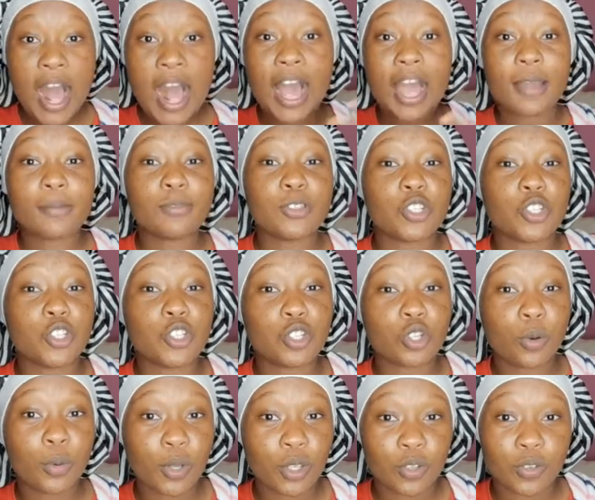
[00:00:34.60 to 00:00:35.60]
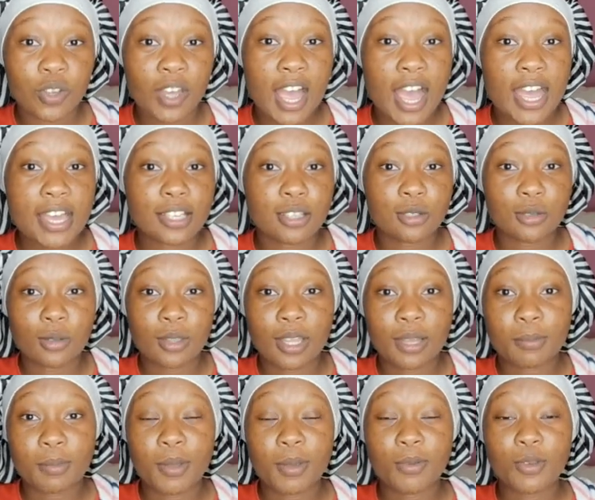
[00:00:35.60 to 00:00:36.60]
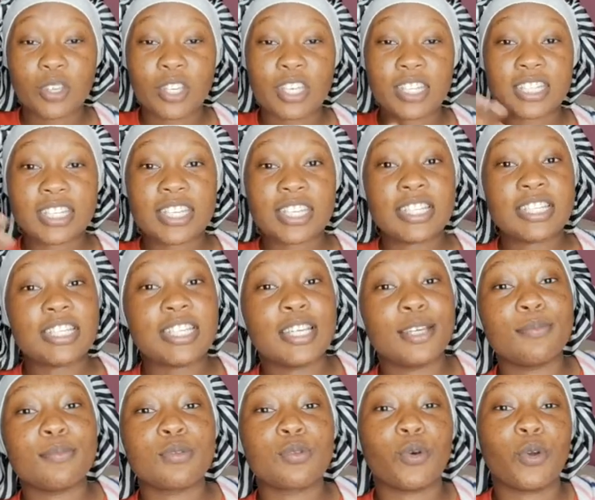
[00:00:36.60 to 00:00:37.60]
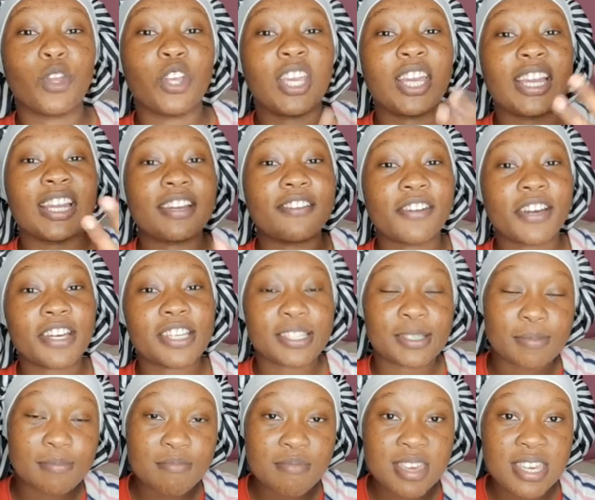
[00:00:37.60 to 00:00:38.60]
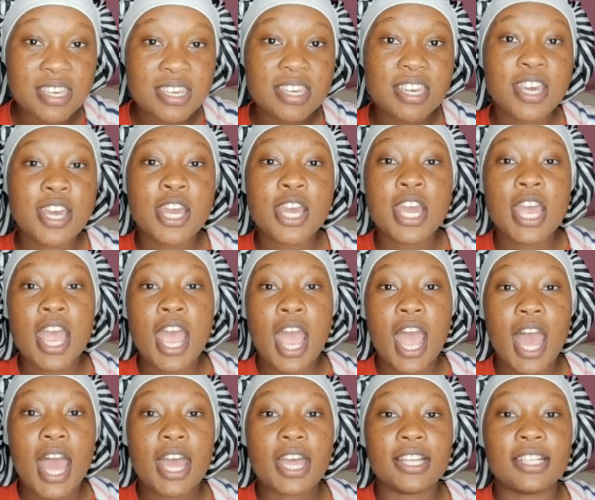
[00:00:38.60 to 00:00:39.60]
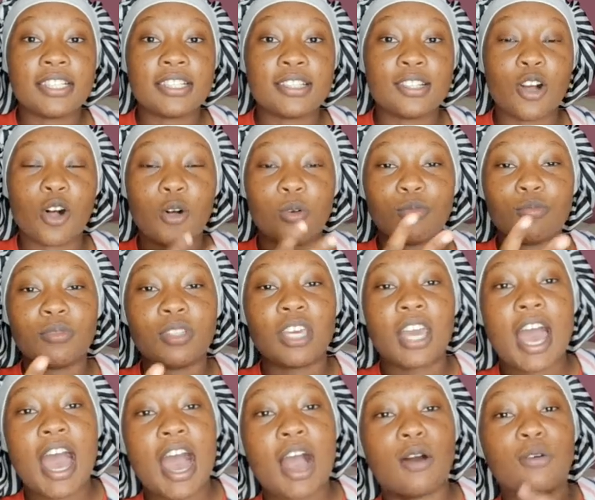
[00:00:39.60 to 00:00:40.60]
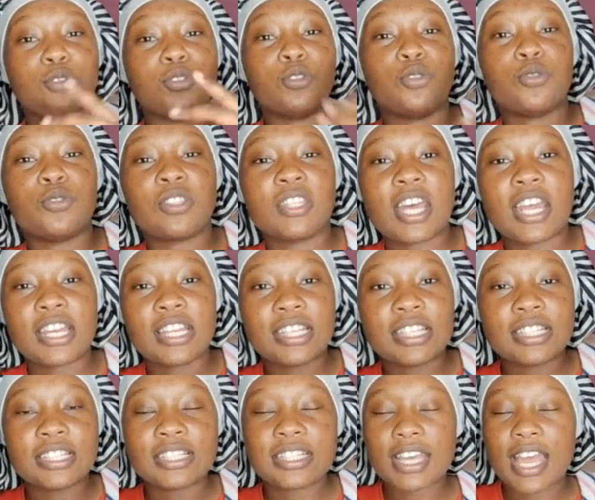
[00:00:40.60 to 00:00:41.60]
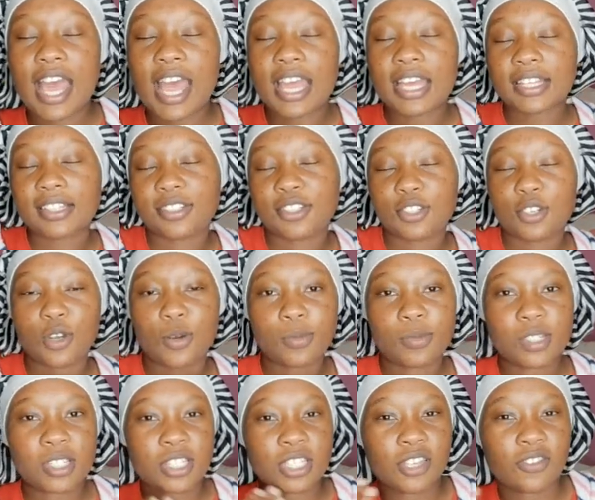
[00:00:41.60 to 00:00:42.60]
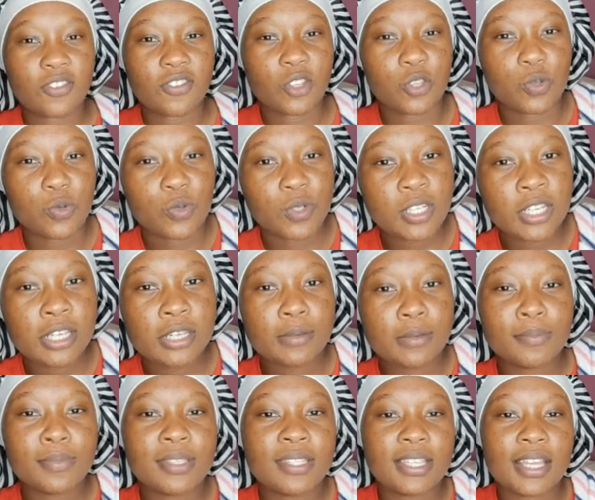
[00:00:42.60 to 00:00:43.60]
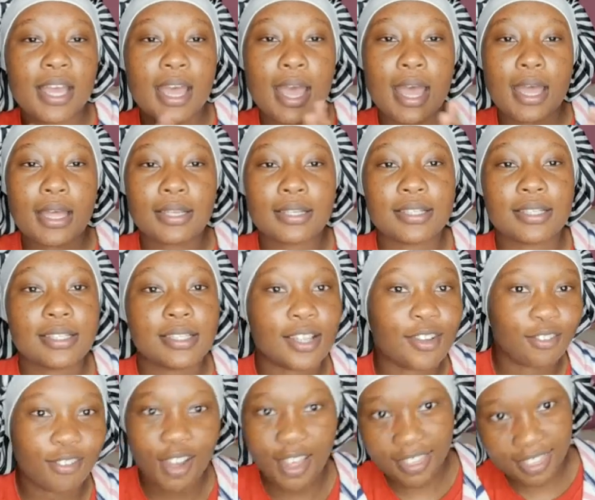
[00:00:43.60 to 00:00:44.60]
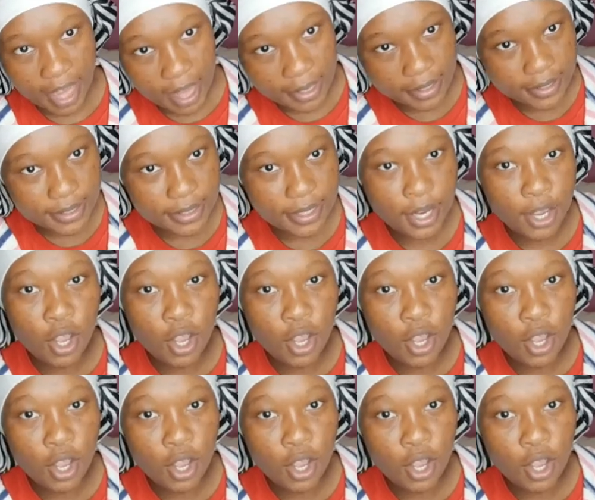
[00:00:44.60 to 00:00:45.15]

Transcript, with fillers: I'm just showing you guys so that maybe you can take tips or you can advise me and tell me how you study it and you know I'm just giving you tips and stuff like that.